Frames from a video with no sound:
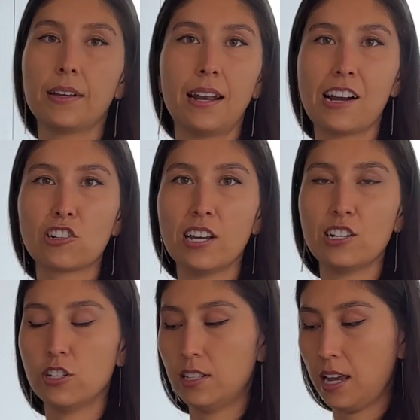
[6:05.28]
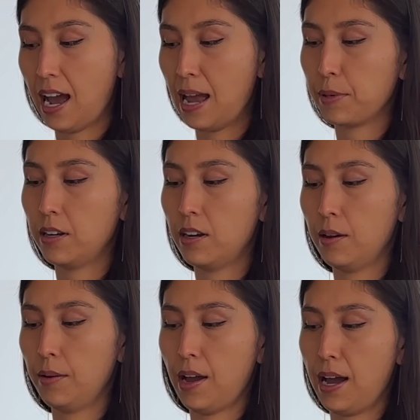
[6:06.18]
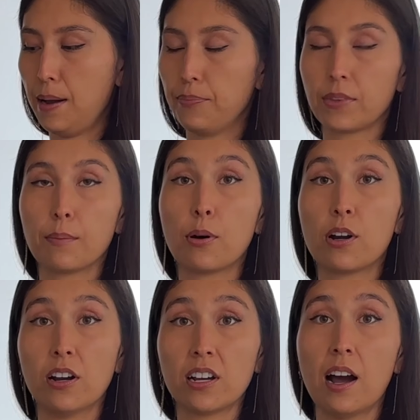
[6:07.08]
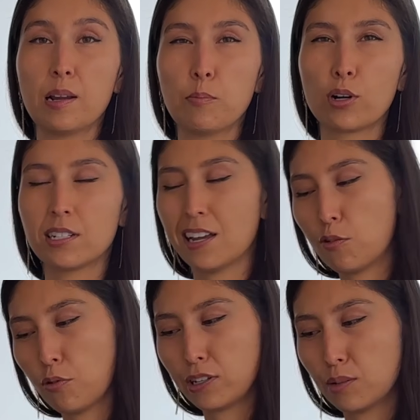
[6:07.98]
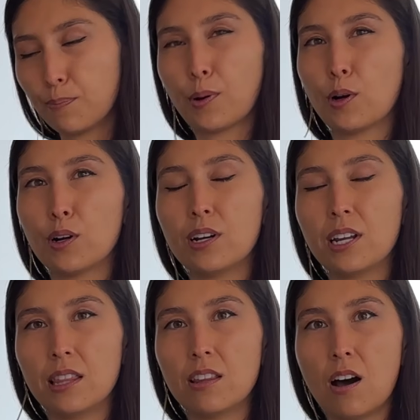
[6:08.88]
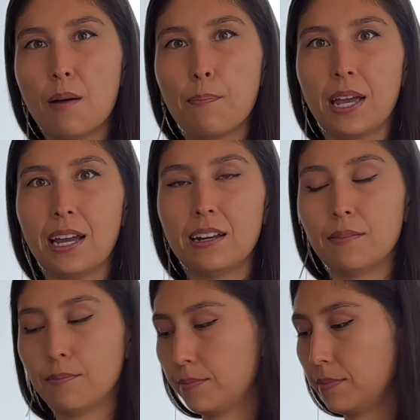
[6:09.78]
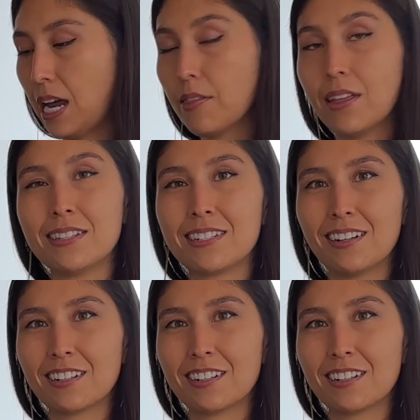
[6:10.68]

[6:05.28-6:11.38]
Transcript: And actually, I should say, I'm gonna put it on a cutting board because I don't want it to burn in the hot pan now that it's done